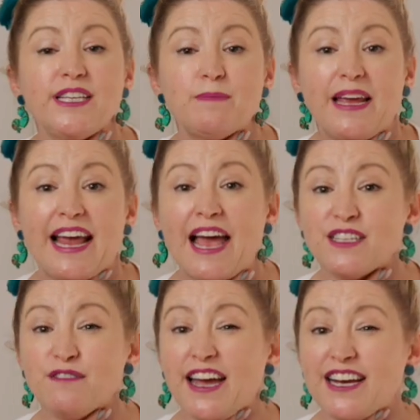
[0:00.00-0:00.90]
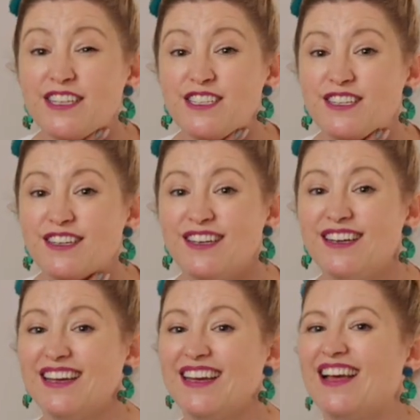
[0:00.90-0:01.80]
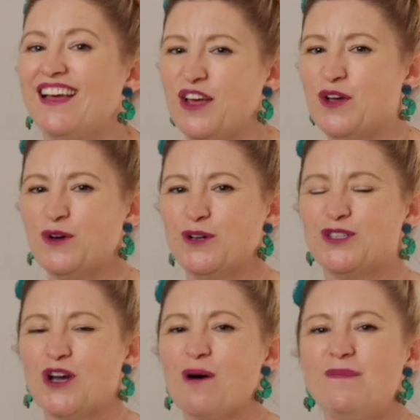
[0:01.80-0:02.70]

being activated? Good job.